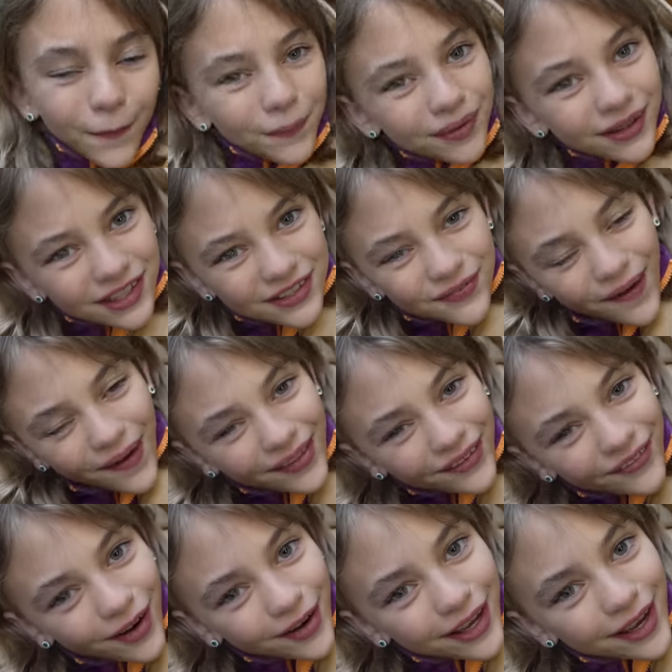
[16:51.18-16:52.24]
Please follow
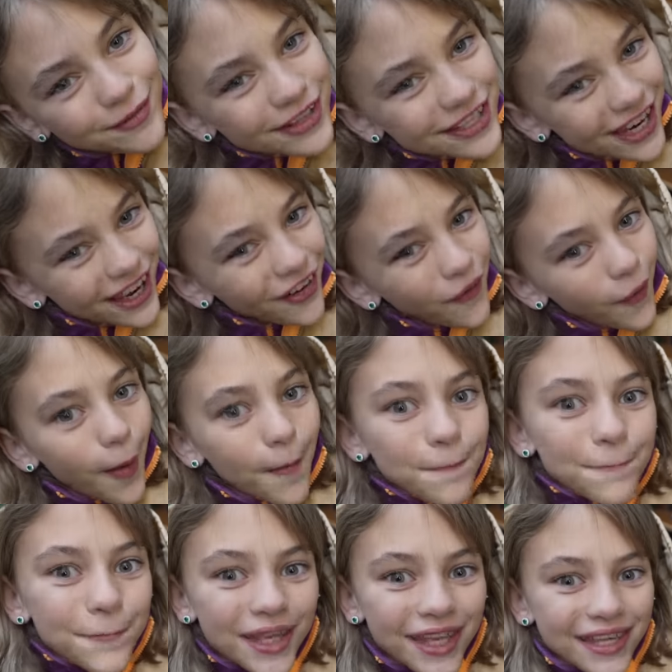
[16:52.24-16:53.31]
our gaming channel at
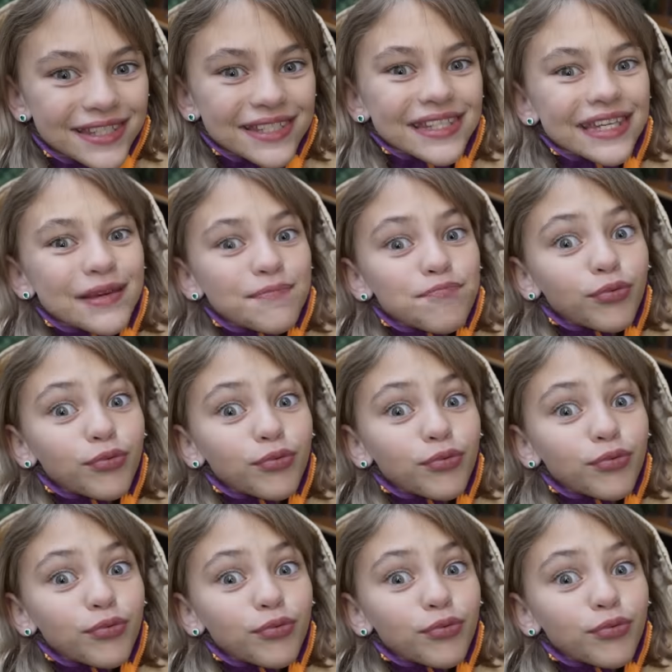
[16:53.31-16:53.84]
B N C